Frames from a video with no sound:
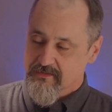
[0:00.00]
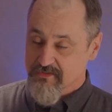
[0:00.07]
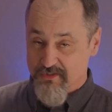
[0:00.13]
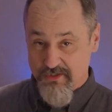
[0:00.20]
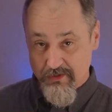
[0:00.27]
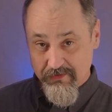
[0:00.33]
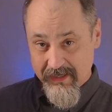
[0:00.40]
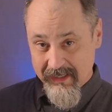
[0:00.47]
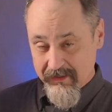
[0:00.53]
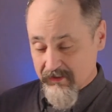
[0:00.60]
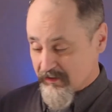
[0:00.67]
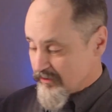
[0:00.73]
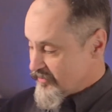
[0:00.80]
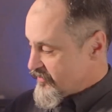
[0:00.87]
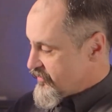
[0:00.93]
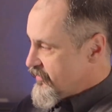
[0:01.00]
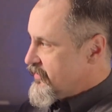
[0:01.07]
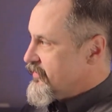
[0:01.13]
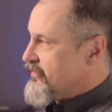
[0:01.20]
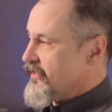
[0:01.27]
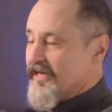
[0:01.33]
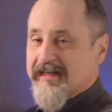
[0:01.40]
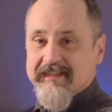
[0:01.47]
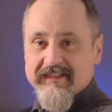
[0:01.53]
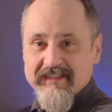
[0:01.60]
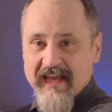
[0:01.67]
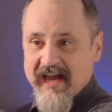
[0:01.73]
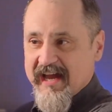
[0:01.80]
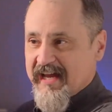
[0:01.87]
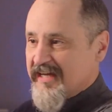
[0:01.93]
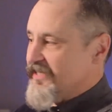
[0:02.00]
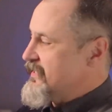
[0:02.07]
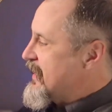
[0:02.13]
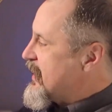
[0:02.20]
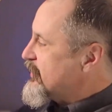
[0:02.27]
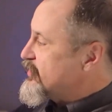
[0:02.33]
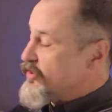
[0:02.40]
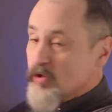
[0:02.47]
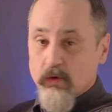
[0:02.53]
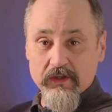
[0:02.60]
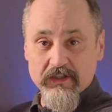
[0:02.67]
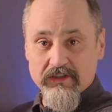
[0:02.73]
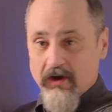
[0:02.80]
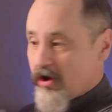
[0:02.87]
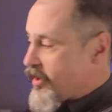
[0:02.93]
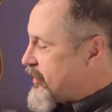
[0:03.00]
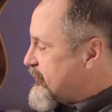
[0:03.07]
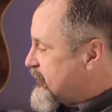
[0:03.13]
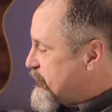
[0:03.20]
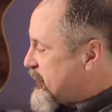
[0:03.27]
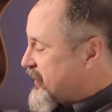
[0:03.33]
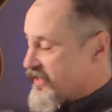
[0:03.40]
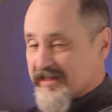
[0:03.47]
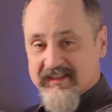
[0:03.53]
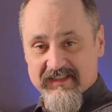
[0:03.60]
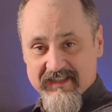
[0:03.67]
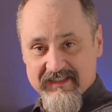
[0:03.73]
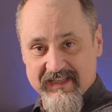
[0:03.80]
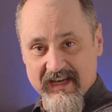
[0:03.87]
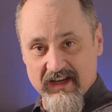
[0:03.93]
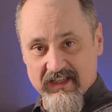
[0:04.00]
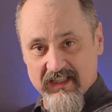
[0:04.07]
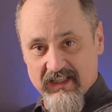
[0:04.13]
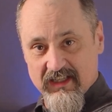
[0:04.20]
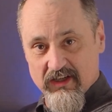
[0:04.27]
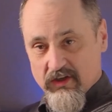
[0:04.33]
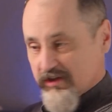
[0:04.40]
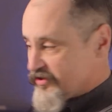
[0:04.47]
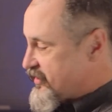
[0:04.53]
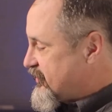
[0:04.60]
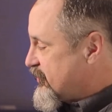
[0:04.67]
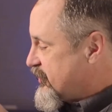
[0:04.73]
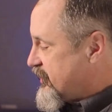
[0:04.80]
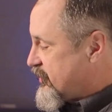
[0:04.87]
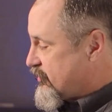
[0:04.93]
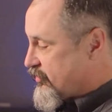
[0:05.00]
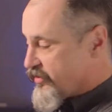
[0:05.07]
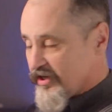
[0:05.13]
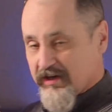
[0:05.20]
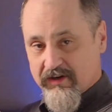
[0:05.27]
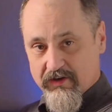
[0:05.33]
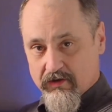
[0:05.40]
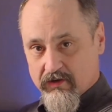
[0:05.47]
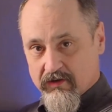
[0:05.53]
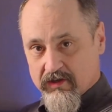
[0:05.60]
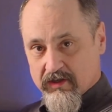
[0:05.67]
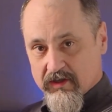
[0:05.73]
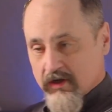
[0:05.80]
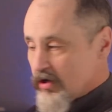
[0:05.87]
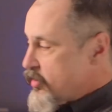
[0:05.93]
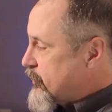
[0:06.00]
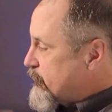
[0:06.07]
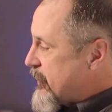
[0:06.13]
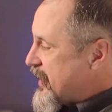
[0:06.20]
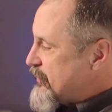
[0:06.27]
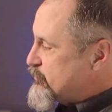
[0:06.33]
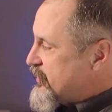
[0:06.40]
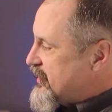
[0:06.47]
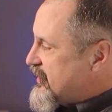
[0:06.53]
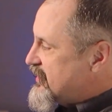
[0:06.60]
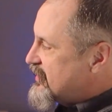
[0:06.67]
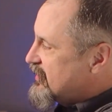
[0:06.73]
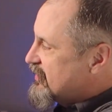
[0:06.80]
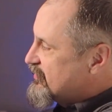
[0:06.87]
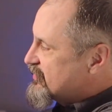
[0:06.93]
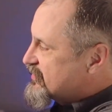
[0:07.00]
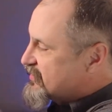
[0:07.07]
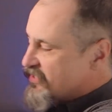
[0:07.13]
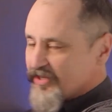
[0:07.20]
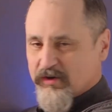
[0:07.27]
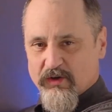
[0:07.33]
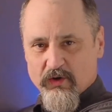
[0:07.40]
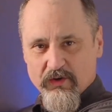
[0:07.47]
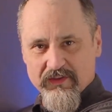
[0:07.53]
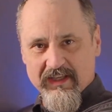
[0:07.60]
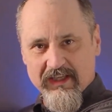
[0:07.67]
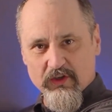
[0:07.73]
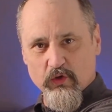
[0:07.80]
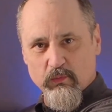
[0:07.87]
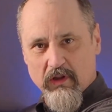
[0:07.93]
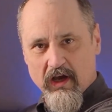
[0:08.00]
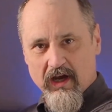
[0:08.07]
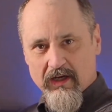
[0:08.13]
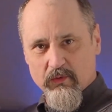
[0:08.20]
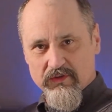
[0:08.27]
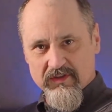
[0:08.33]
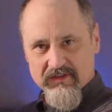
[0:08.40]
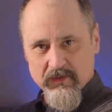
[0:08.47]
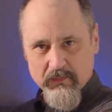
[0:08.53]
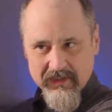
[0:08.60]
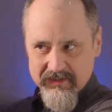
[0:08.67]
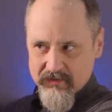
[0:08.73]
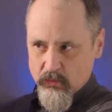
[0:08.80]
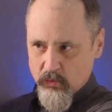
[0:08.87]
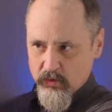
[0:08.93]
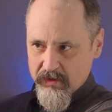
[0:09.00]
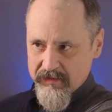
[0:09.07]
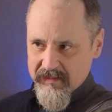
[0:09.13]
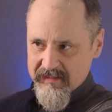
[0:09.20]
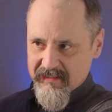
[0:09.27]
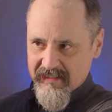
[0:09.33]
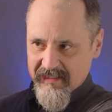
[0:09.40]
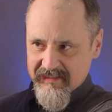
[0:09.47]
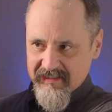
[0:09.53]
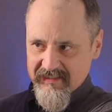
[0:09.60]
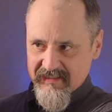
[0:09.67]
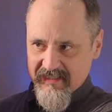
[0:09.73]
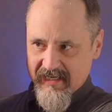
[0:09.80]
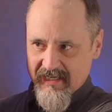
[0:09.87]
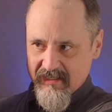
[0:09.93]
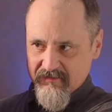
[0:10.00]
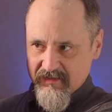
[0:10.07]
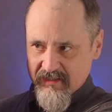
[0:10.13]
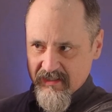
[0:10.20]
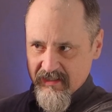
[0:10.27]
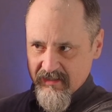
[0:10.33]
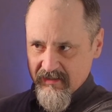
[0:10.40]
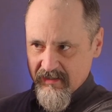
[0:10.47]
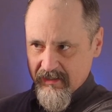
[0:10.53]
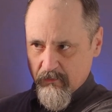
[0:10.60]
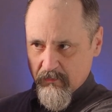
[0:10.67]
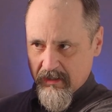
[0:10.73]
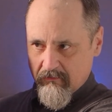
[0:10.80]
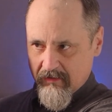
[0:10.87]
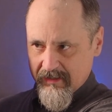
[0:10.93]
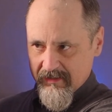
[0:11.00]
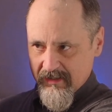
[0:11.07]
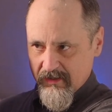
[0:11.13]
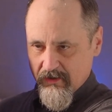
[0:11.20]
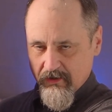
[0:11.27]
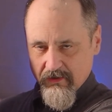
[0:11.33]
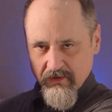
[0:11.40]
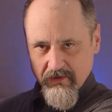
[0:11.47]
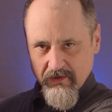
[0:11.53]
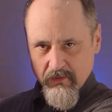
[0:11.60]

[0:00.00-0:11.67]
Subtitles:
You hear that? Like a sign. Now you know where the pick is. It's down in here. It's either here or here. Might be in the center on the heel block, which is a piece of wood that sticks inside of it, like about right there.